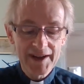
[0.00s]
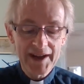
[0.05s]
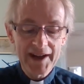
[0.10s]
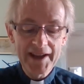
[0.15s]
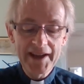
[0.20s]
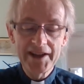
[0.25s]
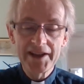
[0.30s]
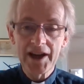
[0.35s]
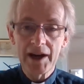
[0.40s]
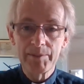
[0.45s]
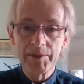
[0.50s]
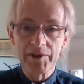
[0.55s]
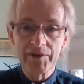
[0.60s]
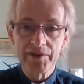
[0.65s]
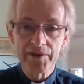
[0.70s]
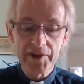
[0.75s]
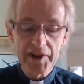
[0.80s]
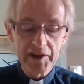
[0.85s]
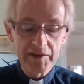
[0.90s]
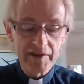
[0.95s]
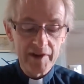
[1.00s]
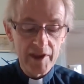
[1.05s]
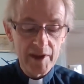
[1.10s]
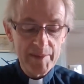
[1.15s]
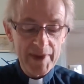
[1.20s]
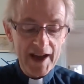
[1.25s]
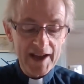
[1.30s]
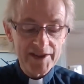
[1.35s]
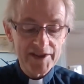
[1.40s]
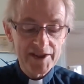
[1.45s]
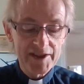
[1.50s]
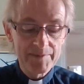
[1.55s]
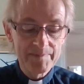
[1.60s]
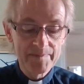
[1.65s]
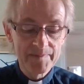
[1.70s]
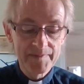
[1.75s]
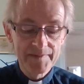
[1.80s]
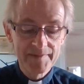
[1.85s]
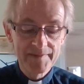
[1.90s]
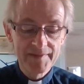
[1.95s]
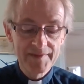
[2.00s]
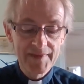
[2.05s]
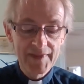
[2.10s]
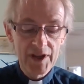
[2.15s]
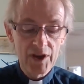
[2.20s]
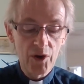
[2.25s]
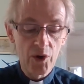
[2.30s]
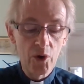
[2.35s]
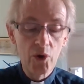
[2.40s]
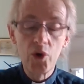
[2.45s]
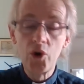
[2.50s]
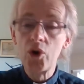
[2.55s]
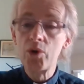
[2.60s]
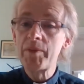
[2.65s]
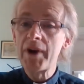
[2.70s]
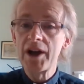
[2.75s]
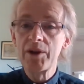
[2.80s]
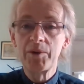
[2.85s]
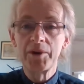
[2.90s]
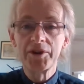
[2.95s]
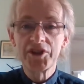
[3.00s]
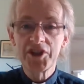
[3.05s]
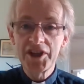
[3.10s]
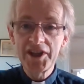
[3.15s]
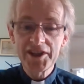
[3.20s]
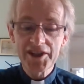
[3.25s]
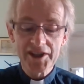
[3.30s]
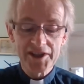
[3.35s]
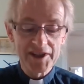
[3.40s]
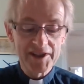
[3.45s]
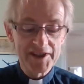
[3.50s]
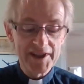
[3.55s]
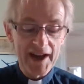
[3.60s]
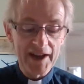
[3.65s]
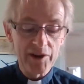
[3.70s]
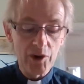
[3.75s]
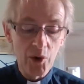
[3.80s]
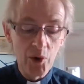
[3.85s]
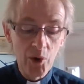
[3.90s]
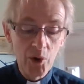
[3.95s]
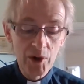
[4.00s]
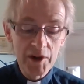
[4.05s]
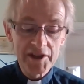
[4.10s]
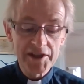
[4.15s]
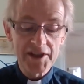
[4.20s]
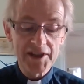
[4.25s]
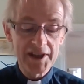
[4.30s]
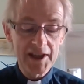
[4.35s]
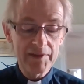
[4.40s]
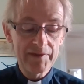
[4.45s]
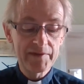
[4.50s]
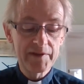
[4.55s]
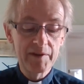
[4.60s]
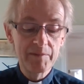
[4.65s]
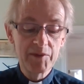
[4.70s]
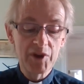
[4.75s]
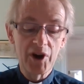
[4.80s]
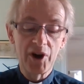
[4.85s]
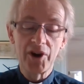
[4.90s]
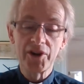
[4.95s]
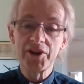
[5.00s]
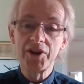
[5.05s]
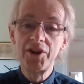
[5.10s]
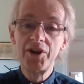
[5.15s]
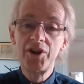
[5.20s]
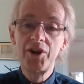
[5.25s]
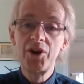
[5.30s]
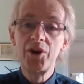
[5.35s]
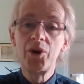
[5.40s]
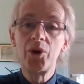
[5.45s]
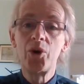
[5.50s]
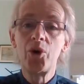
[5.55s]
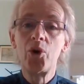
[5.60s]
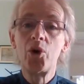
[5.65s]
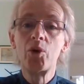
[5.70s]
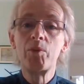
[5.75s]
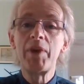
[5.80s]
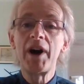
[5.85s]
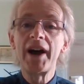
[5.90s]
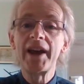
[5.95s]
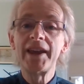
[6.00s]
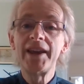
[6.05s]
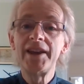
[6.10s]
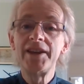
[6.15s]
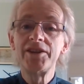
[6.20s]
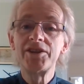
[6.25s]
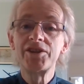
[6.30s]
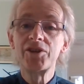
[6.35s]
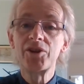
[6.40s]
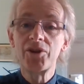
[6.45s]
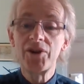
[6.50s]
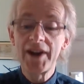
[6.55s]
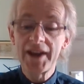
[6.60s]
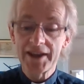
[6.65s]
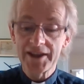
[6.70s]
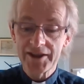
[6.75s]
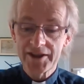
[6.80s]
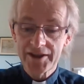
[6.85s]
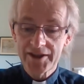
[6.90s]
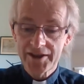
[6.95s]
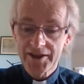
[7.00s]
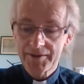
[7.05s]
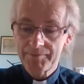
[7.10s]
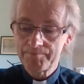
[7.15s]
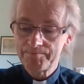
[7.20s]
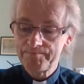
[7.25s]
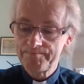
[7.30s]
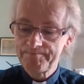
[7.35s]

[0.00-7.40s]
cleaned up and freed from the past. All by what Jesus has done, all is a gift from God, all by his grace.